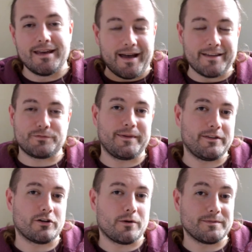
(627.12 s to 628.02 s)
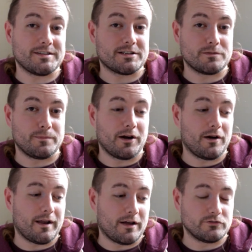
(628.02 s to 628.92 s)
ask me in the comment section below
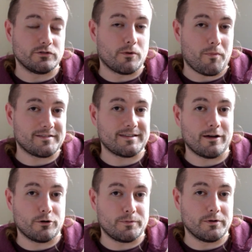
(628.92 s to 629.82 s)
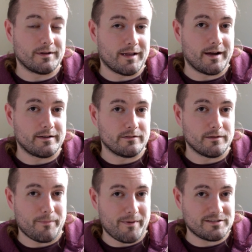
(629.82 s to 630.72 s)
and I'll do my best to help you and guide you in the
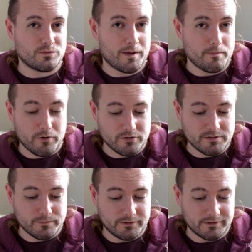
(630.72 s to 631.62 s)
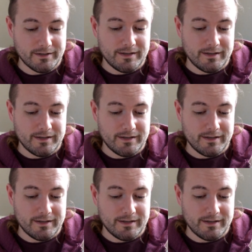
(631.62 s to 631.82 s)
best way possible